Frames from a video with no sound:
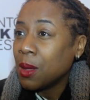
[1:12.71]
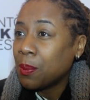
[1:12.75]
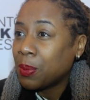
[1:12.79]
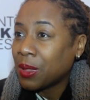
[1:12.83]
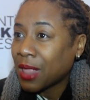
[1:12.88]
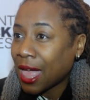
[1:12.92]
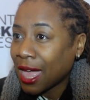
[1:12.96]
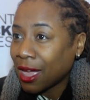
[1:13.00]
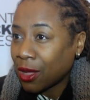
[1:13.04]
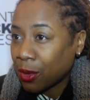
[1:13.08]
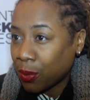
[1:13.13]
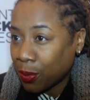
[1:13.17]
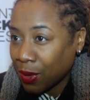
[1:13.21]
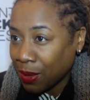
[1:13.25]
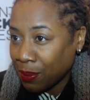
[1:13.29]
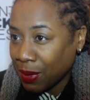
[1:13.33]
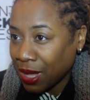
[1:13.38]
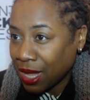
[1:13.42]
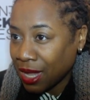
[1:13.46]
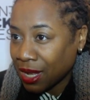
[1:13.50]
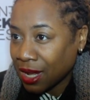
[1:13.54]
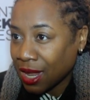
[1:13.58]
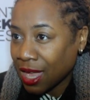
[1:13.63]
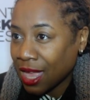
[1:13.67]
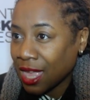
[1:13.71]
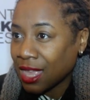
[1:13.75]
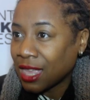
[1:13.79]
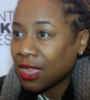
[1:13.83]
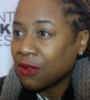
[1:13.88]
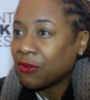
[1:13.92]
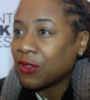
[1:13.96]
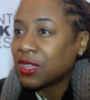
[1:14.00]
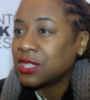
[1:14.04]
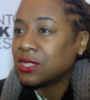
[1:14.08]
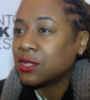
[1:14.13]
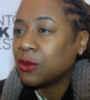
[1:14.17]
Black women and
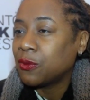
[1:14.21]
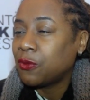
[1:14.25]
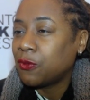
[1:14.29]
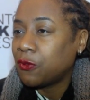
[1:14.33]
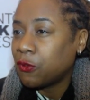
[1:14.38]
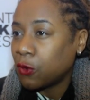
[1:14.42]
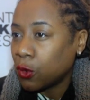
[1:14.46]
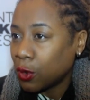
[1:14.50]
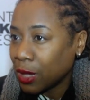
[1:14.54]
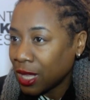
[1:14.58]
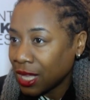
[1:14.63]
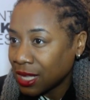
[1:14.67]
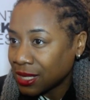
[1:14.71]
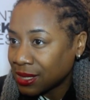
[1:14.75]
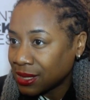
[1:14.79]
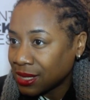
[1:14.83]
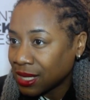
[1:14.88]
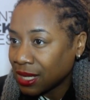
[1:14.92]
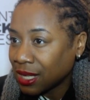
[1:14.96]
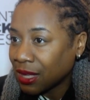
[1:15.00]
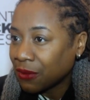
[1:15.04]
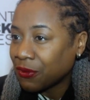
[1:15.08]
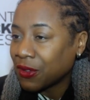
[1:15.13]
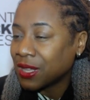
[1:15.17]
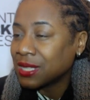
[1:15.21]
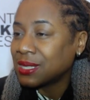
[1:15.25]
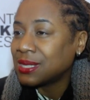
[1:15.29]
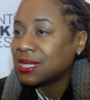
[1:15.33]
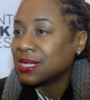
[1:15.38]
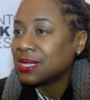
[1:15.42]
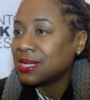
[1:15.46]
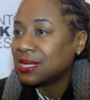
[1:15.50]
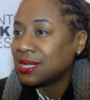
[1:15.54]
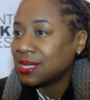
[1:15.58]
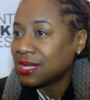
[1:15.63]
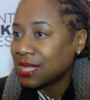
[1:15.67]
give us a voice and give us
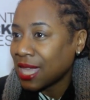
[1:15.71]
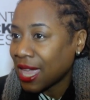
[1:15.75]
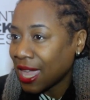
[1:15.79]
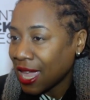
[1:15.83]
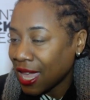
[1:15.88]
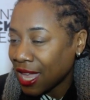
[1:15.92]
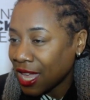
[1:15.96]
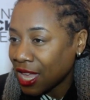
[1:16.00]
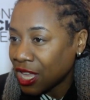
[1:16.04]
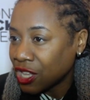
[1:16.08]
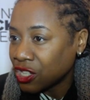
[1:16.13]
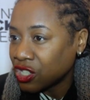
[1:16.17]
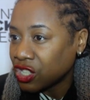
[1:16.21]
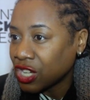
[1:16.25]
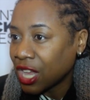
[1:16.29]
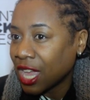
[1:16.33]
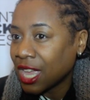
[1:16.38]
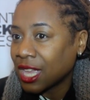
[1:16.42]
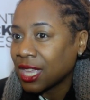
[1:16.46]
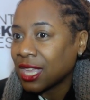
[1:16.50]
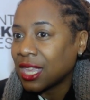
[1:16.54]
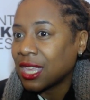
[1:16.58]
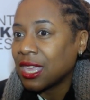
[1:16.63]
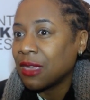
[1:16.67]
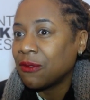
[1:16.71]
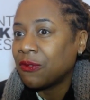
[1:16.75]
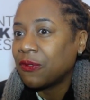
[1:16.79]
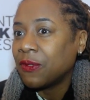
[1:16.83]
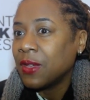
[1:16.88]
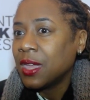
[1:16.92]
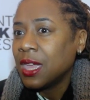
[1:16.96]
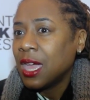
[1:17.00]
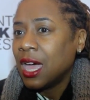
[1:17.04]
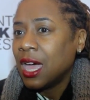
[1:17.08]
a stage and give